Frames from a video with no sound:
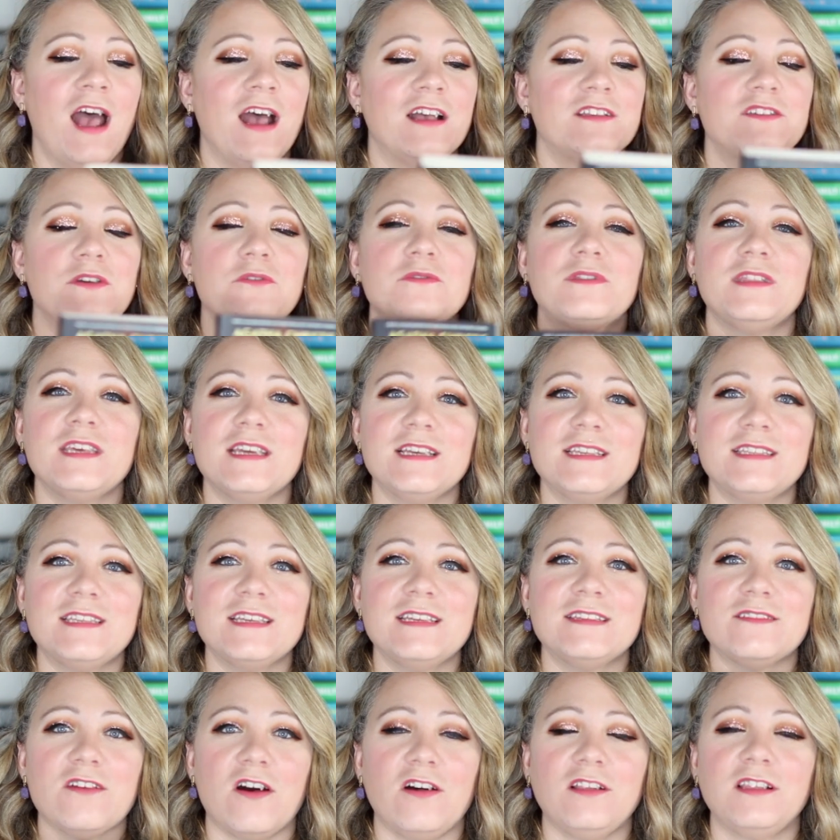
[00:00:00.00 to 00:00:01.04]
So this
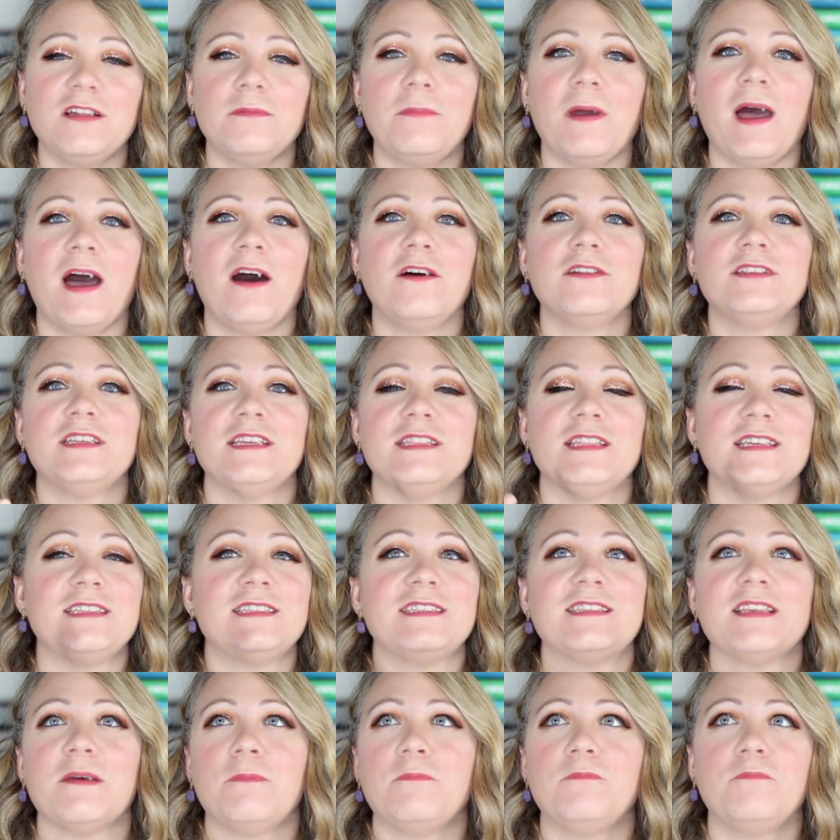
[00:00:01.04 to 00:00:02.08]
is all about, this
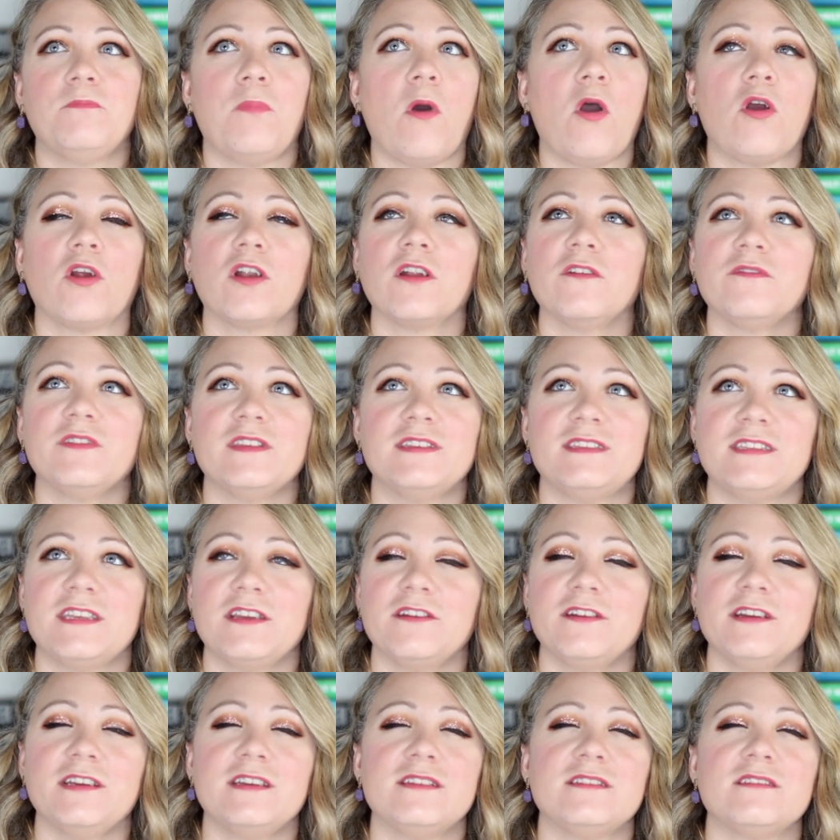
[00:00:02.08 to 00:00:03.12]
is a part of the
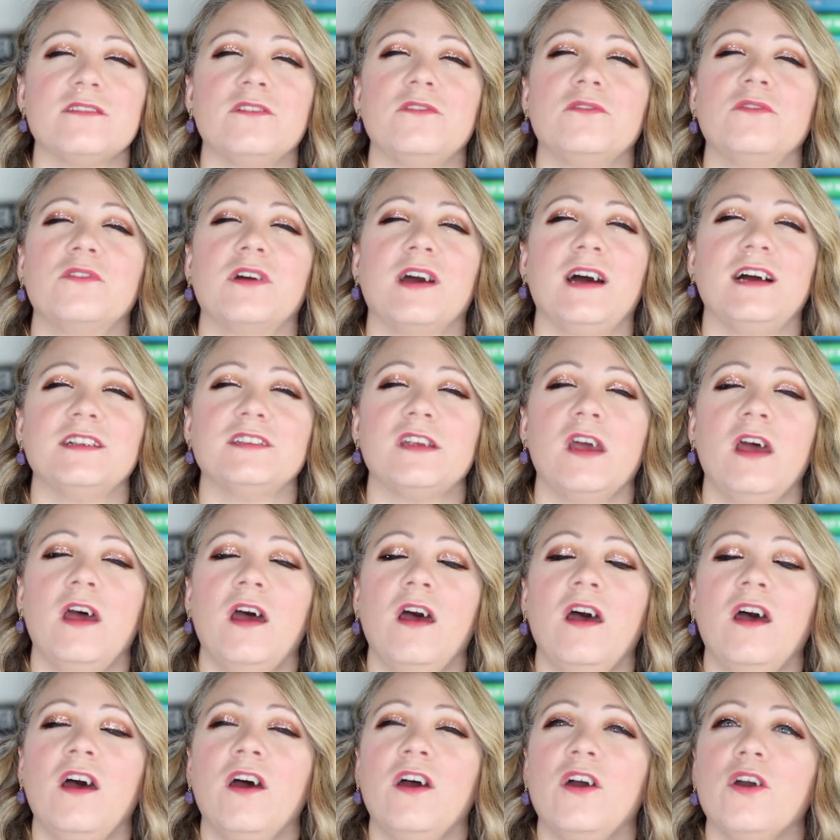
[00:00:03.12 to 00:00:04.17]
series, oh gosh,
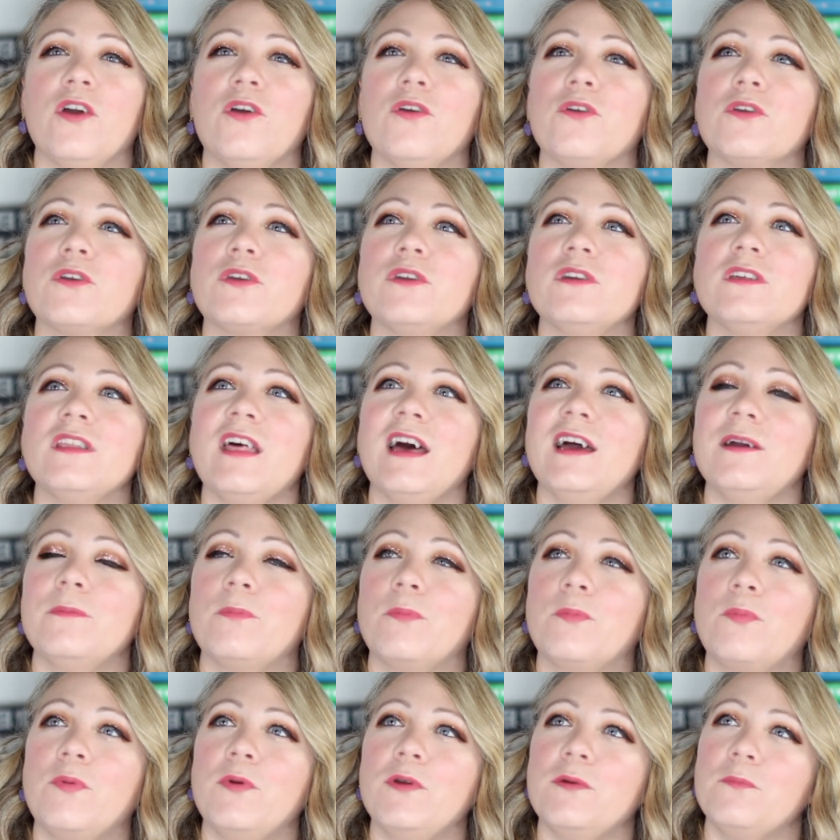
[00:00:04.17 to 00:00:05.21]
Hercule
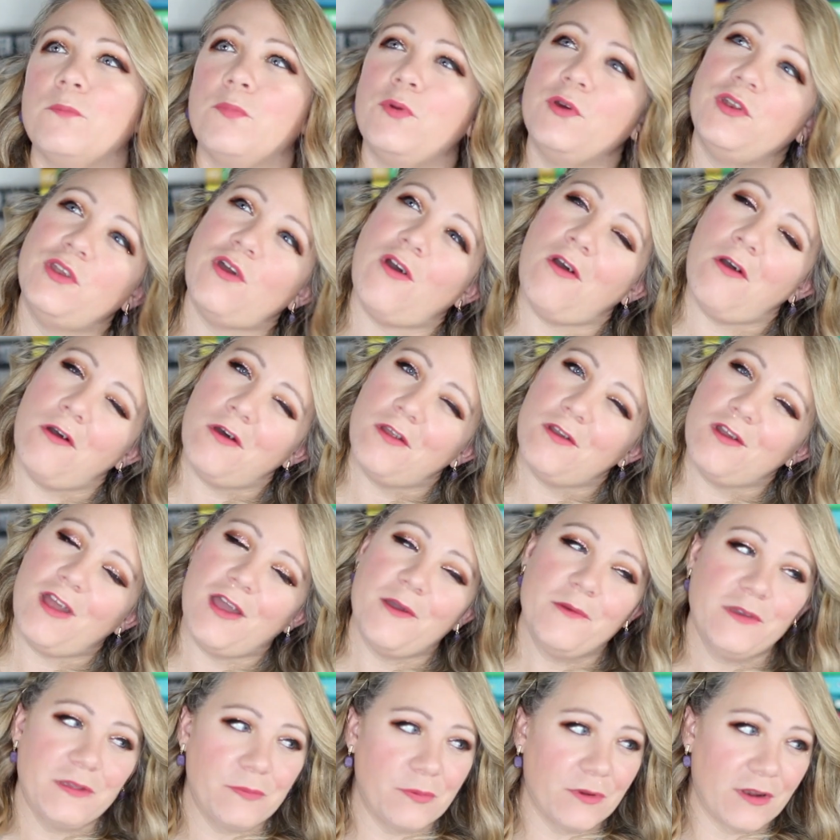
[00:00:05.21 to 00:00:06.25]
Poirot, I
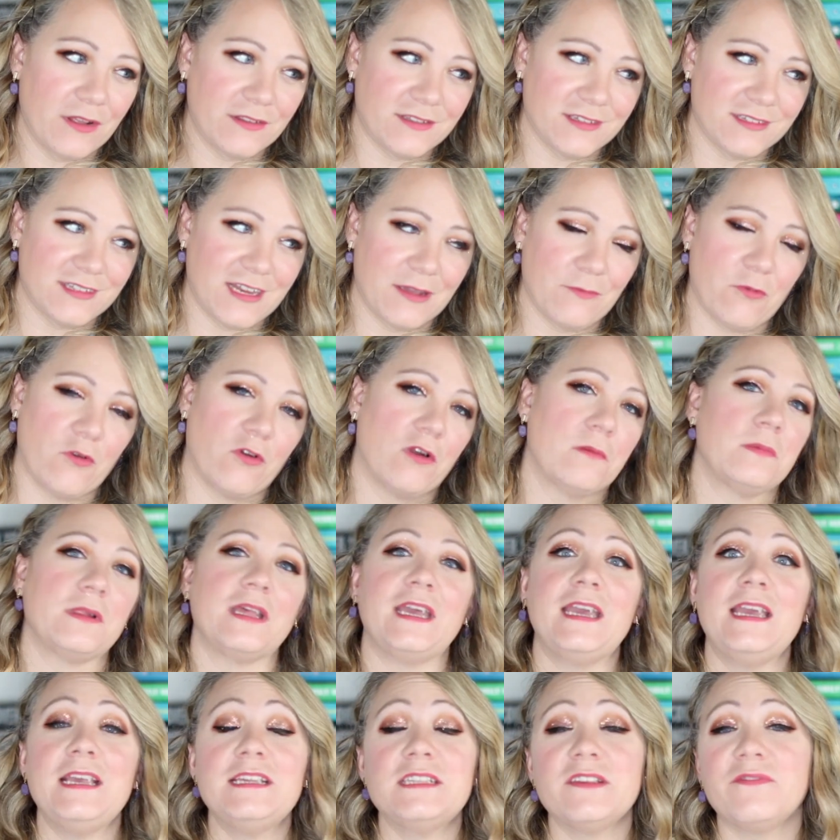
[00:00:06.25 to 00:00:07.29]
always pronounce his name horribly.
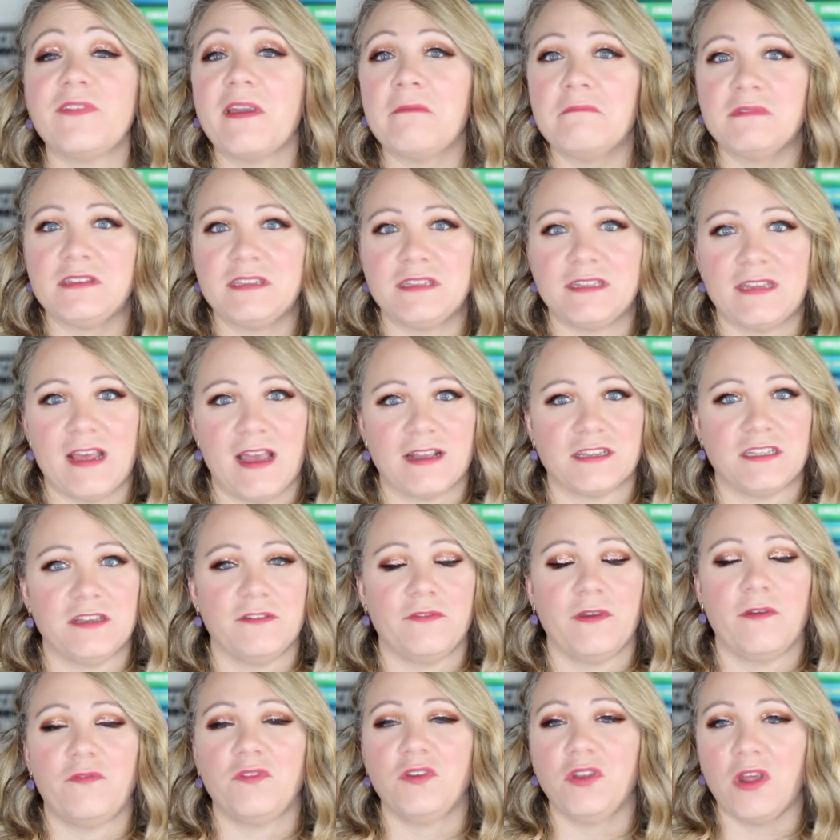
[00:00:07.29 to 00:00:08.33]
He's a famous
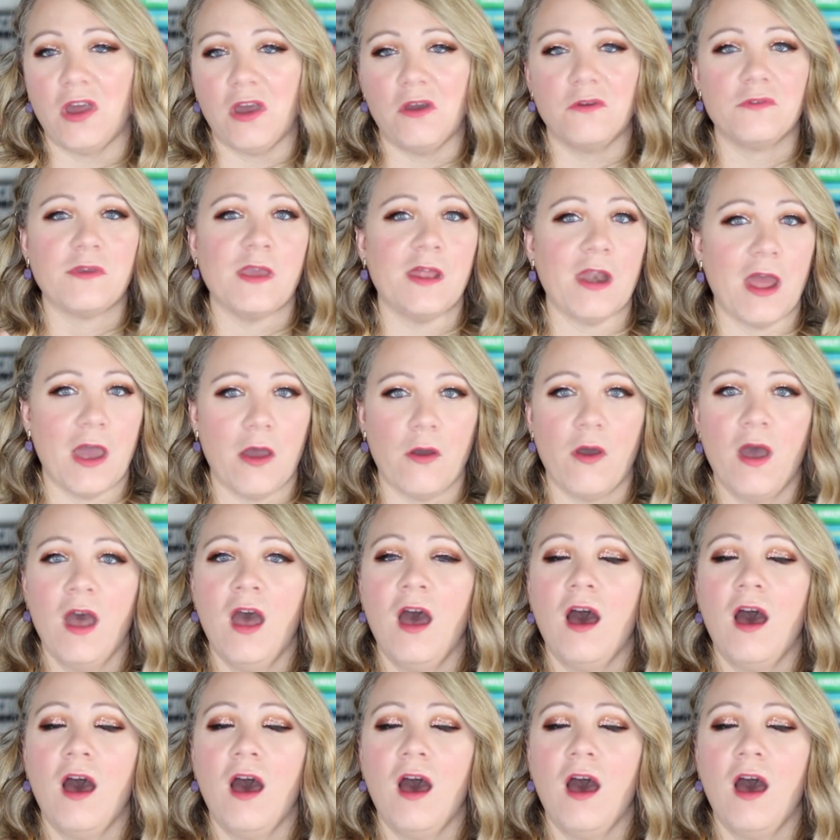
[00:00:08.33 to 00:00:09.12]
detective. If you know, you know.